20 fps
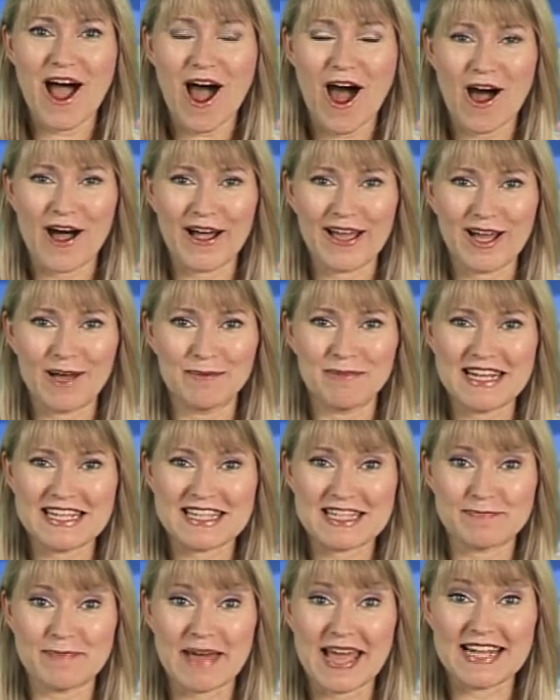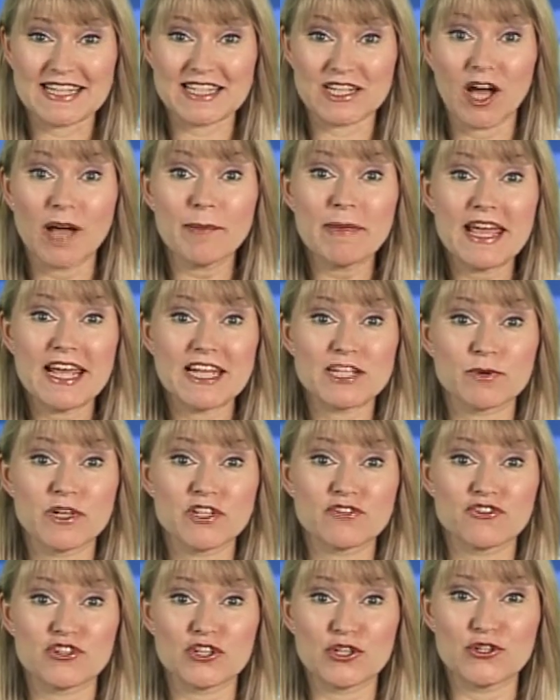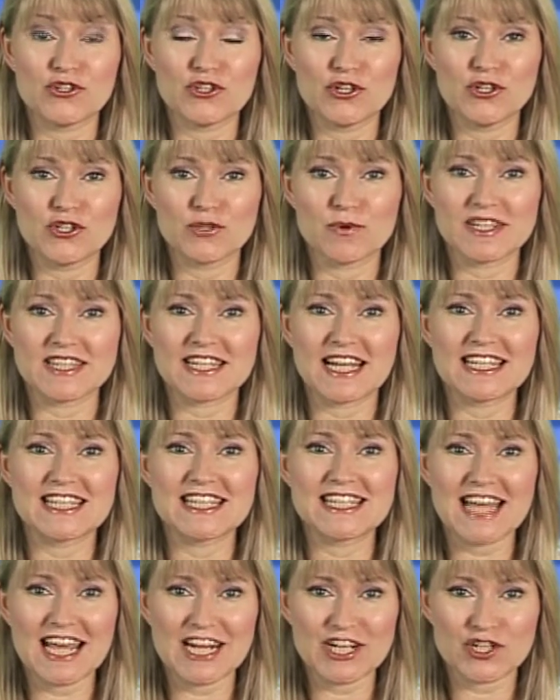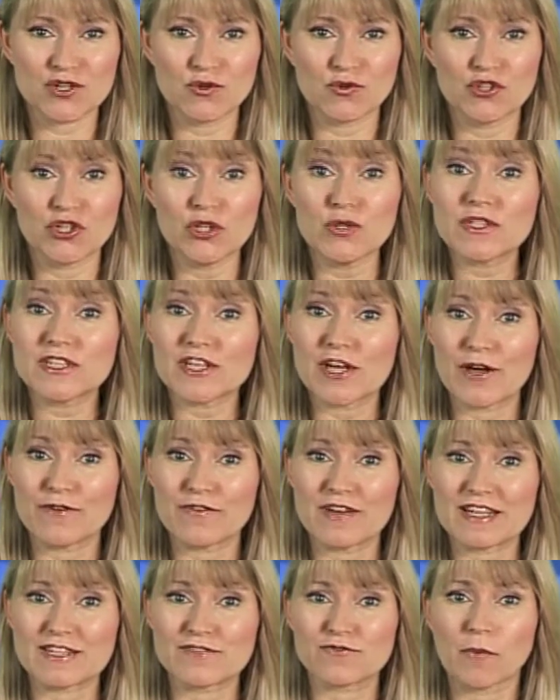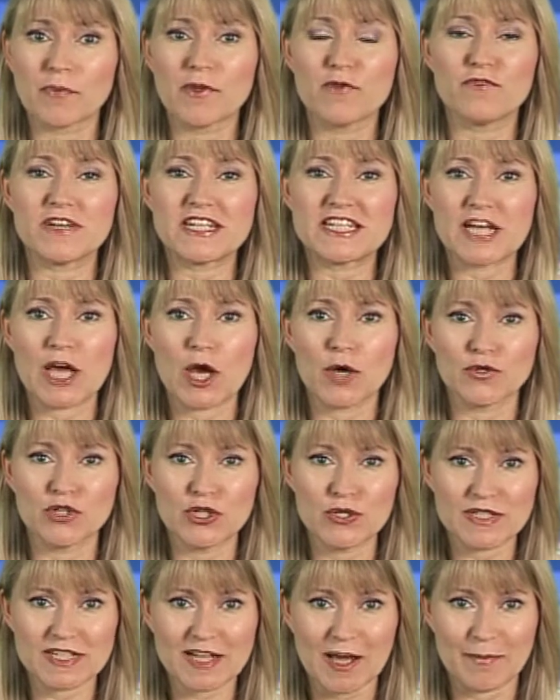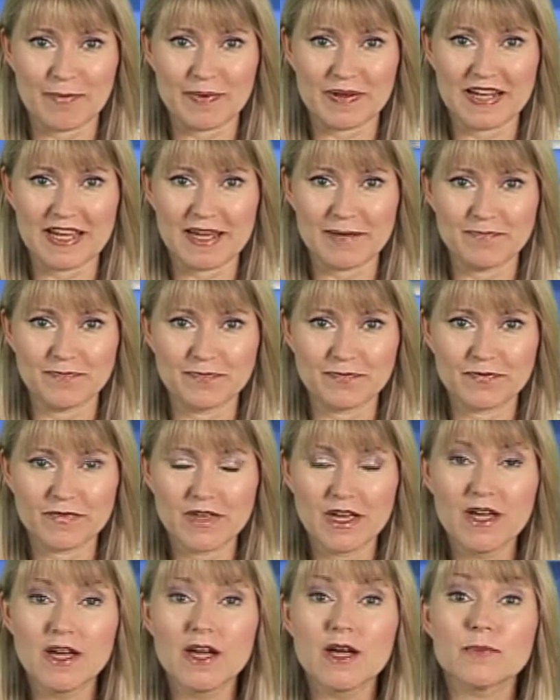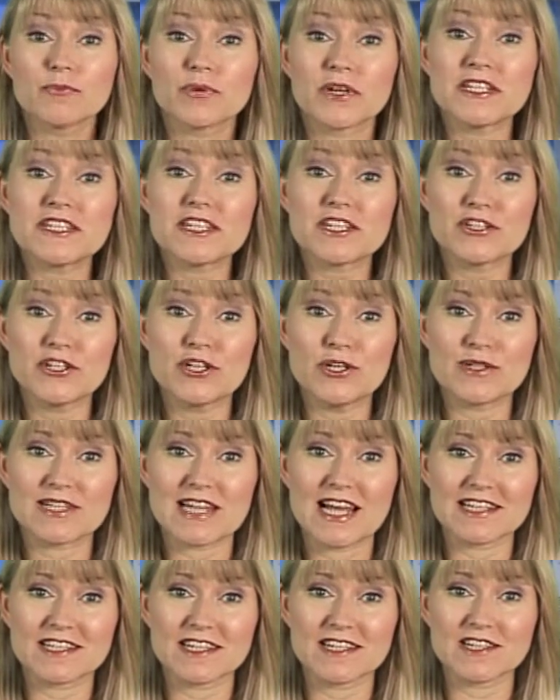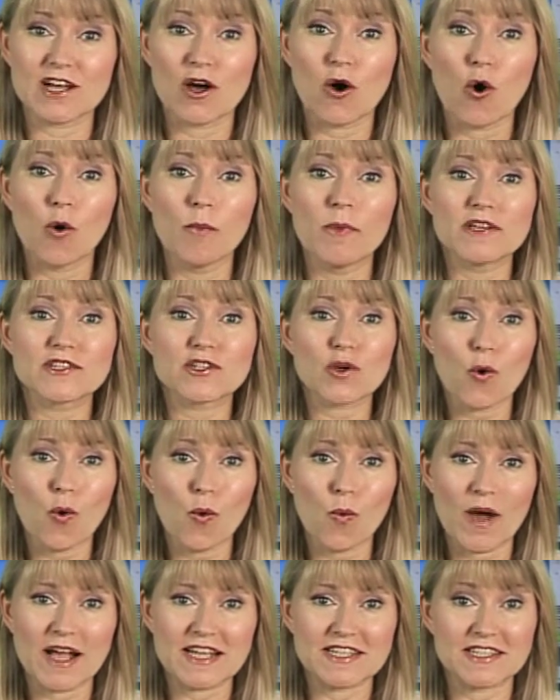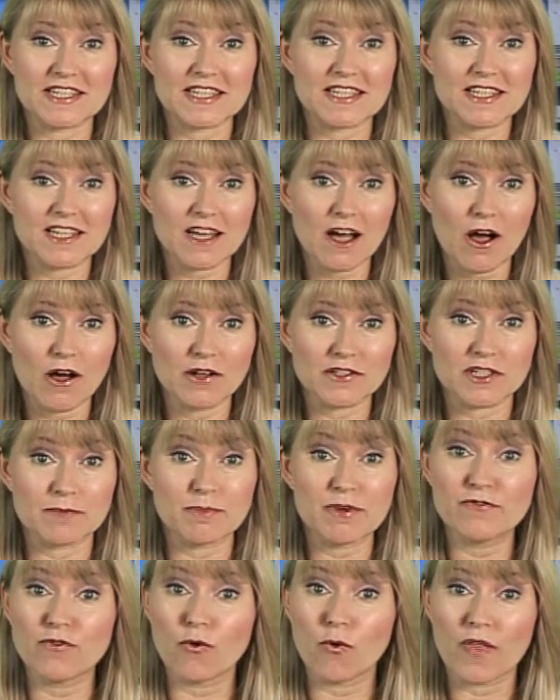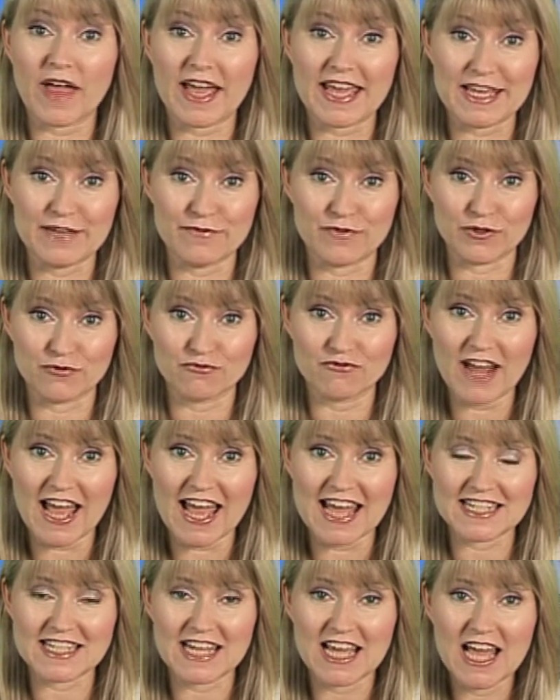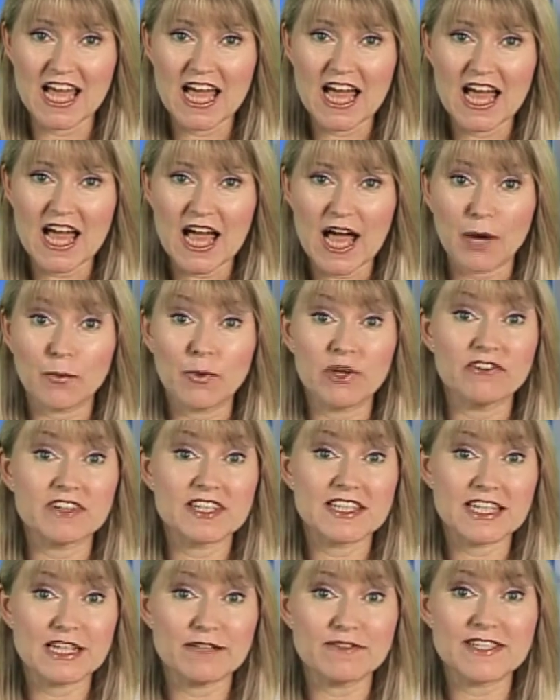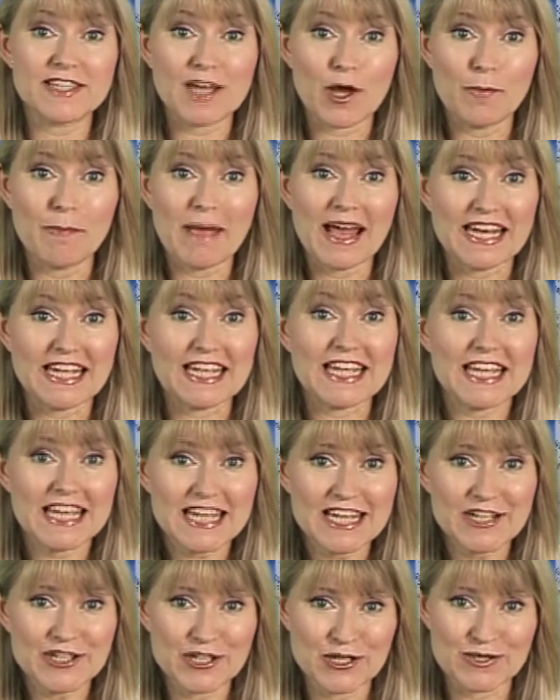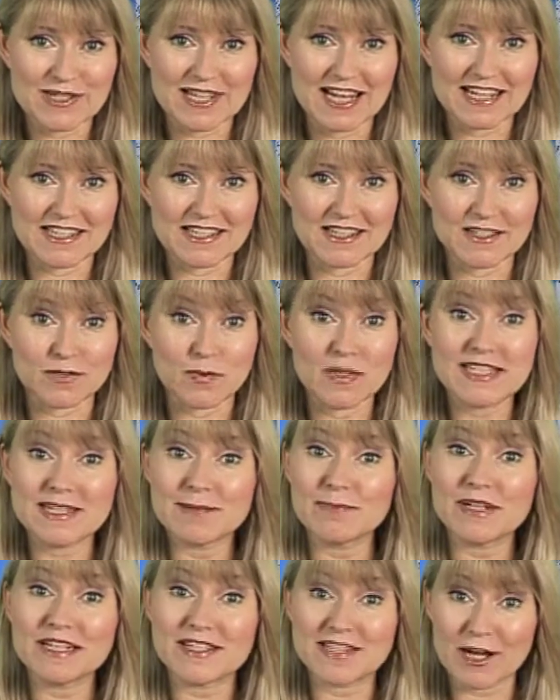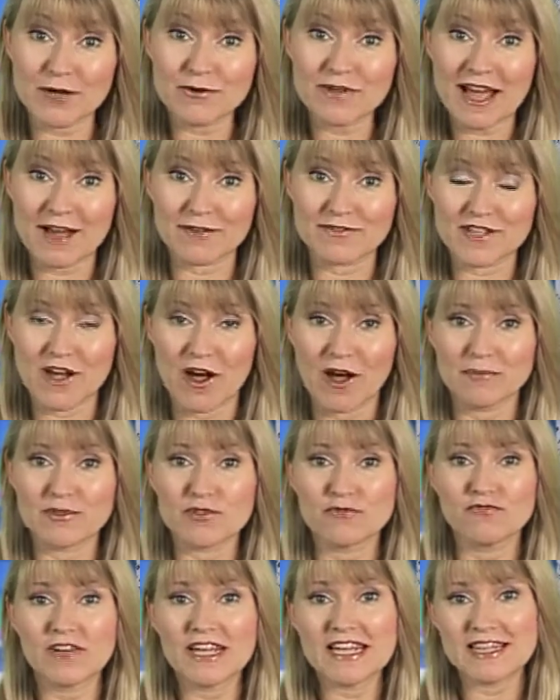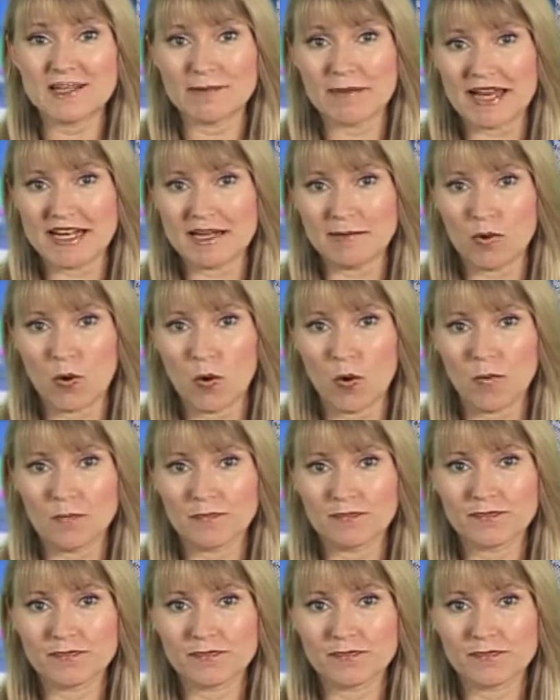Hi, I'm Liz Spate, and I'm here to introduce you to a sensational new service from the Video News Company. Printed newsletters are almost always discarded before they're even read, and we receive so many e-newsletters we simply don't have time to read them anymore.